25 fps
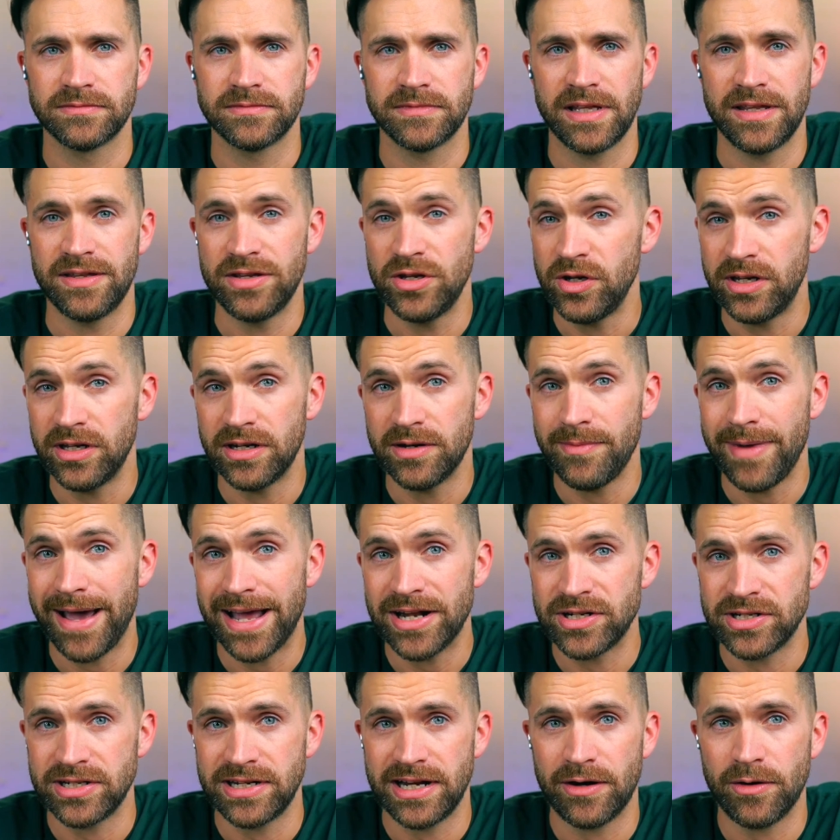And you can
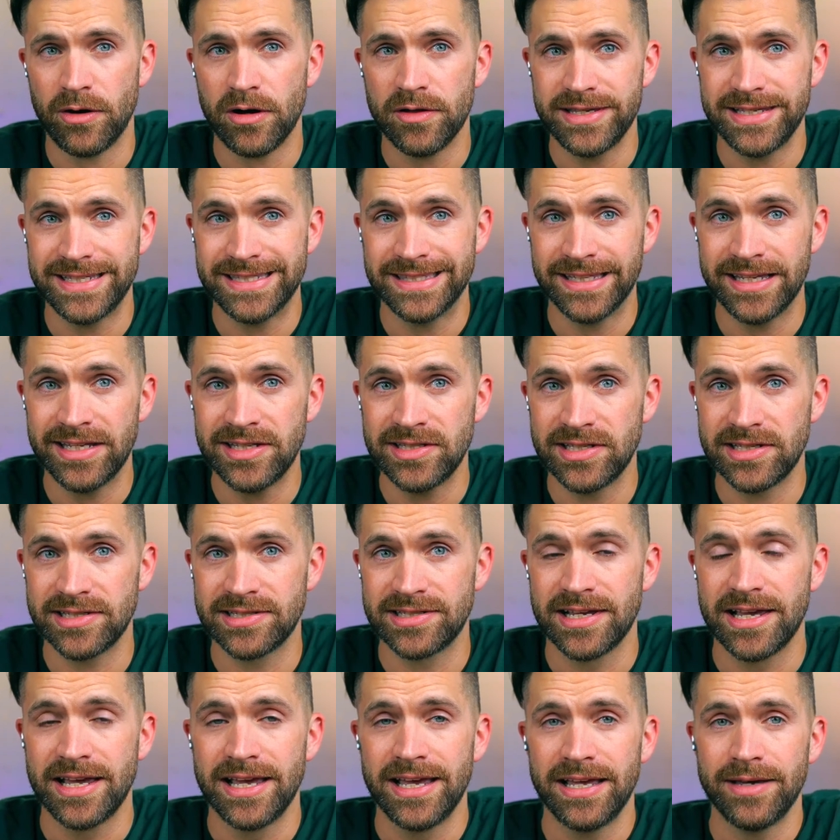imagine how all these
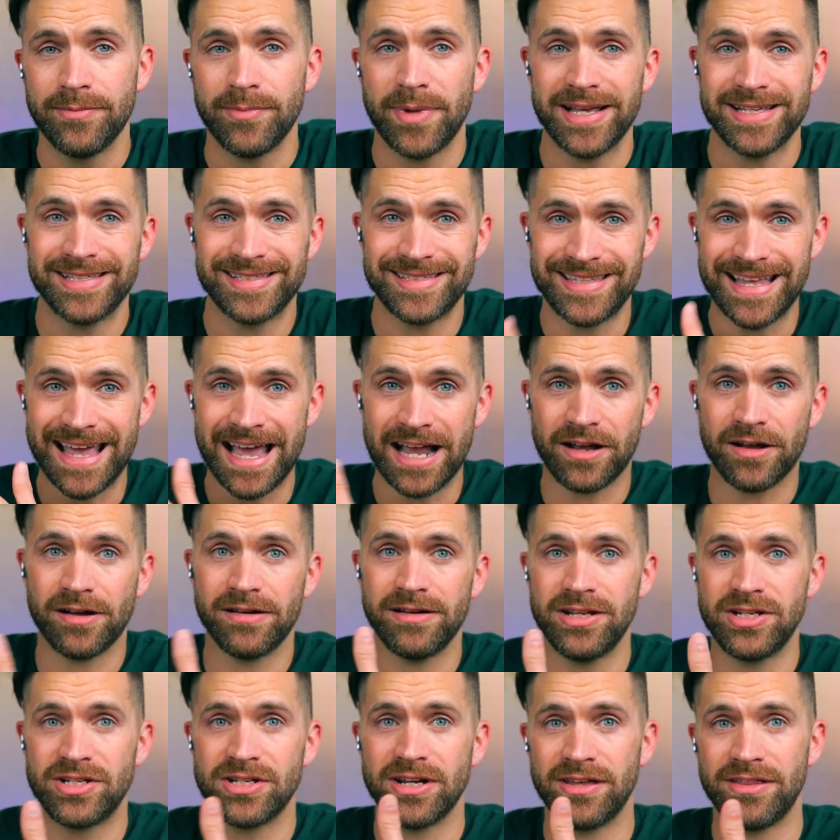lenses might stack
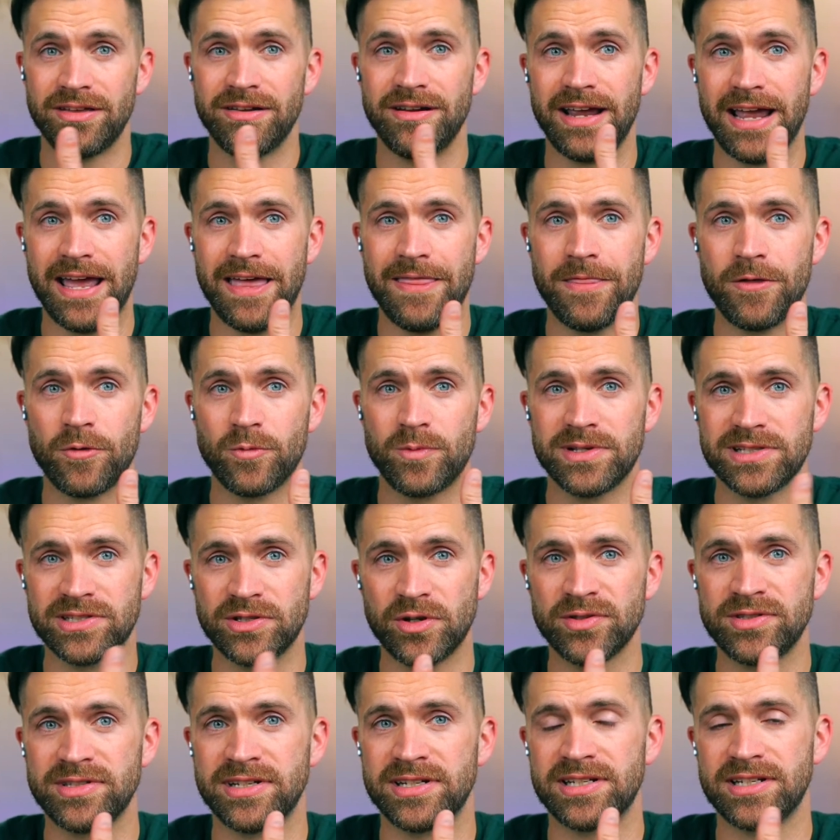on each other, and the
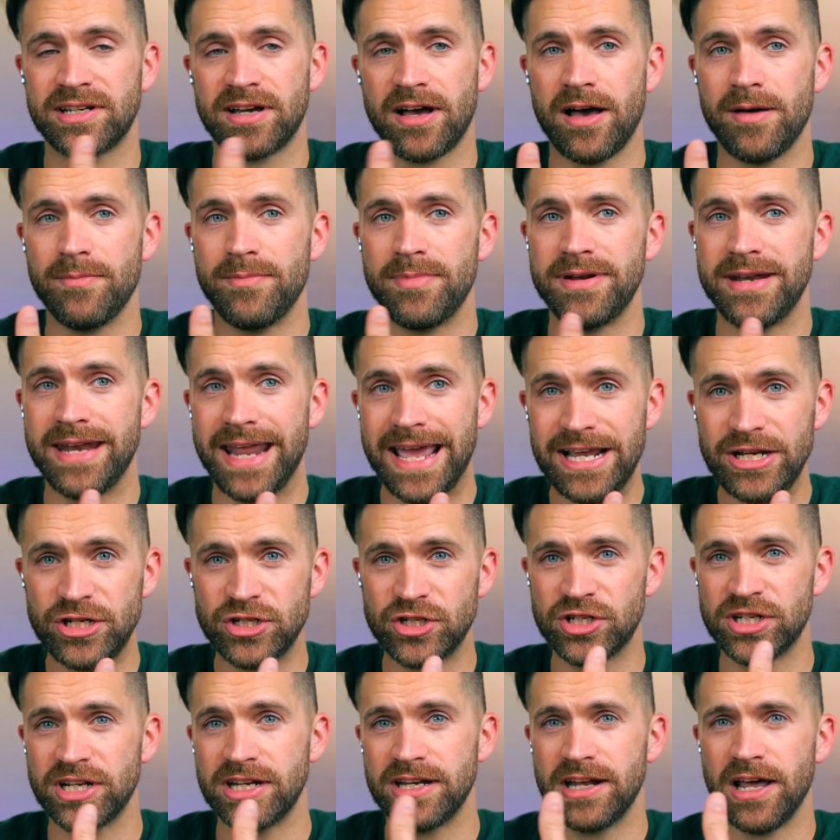resultant
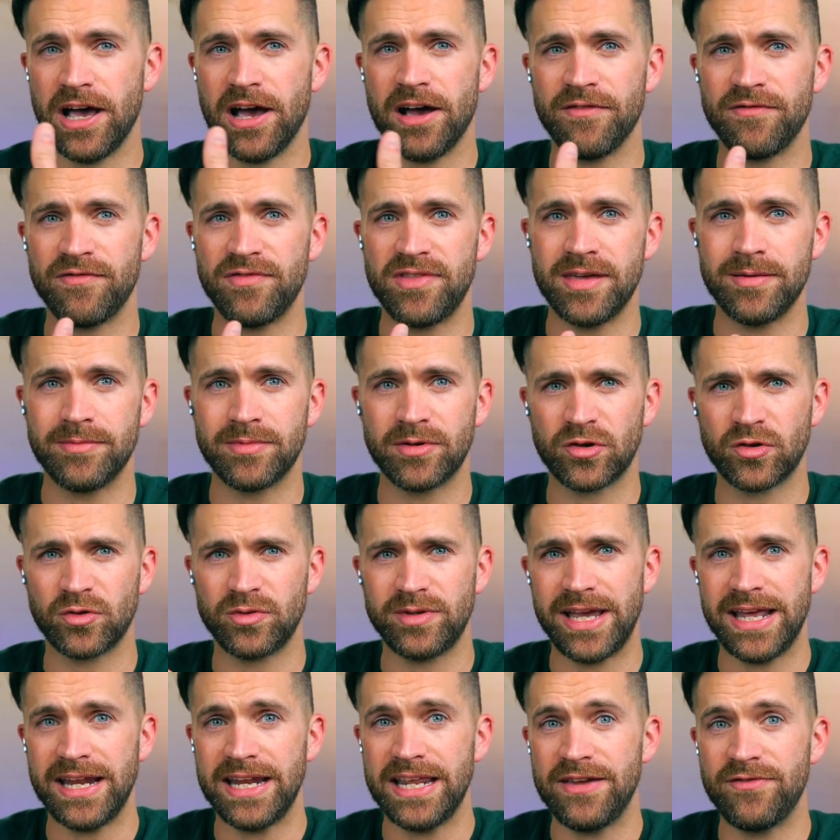combination of them
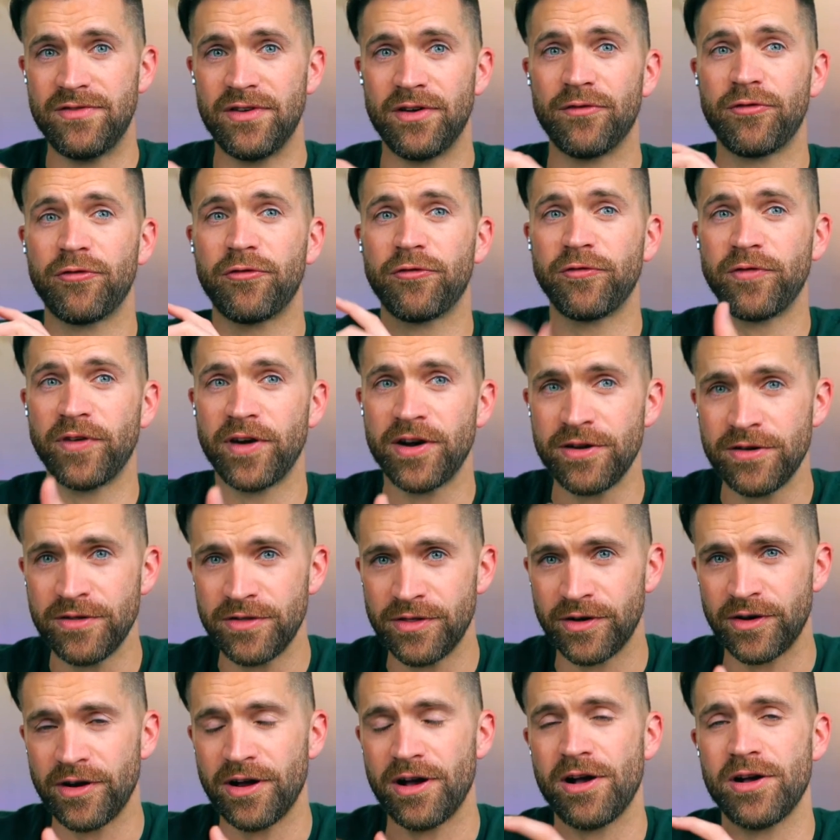create even
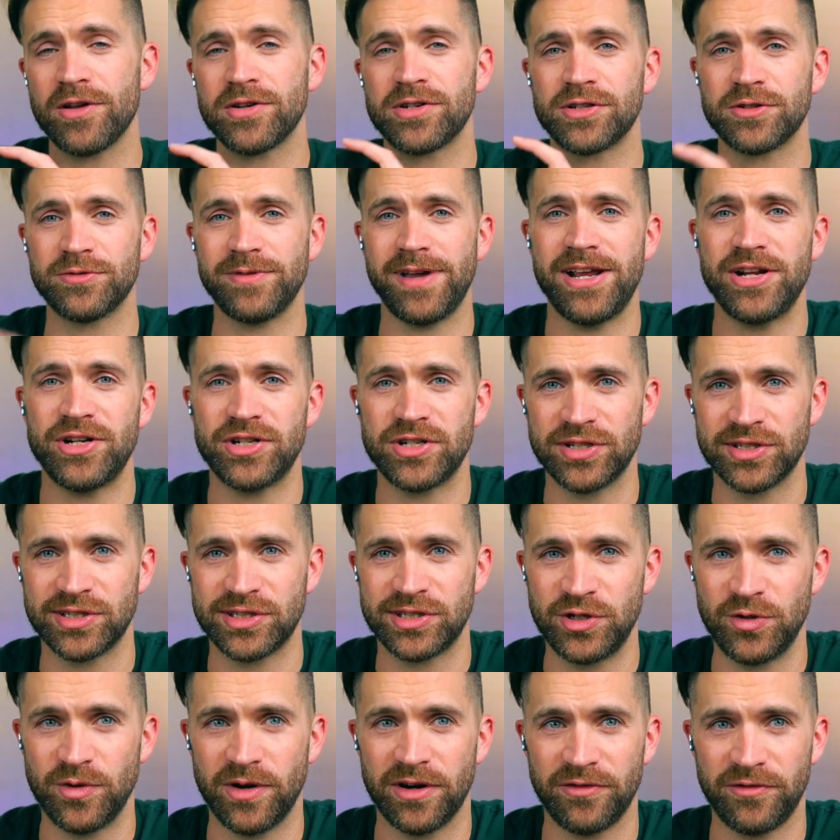further alterations
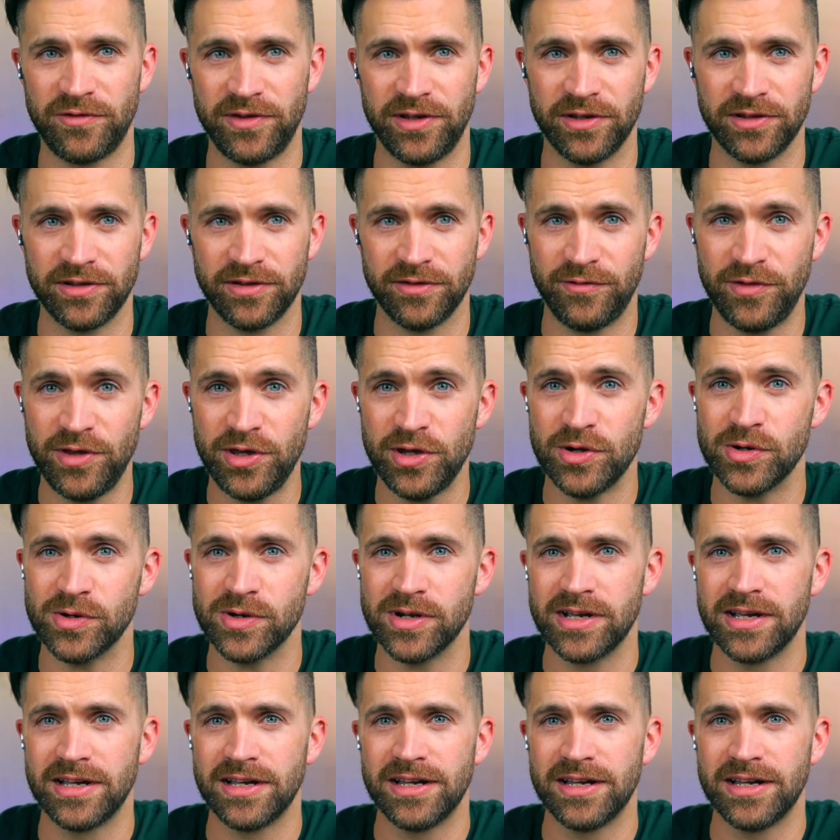to our field of view.